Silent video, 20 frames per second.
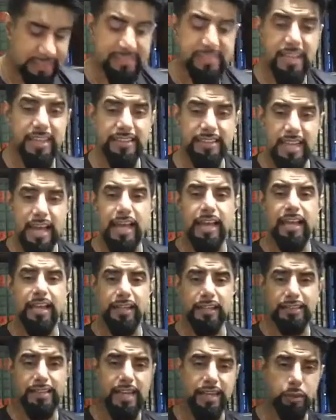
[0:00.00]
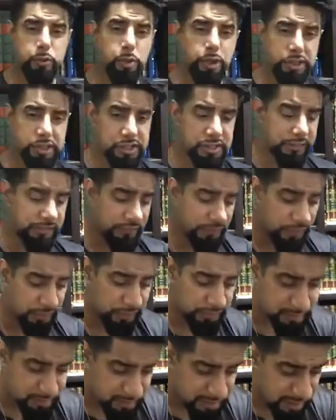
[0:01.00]
take that that question
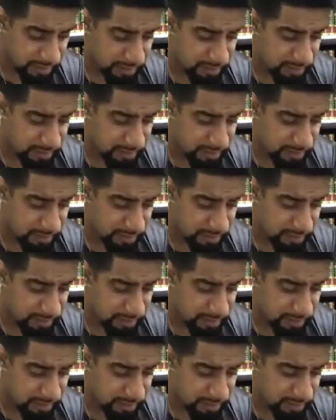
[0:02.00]
first.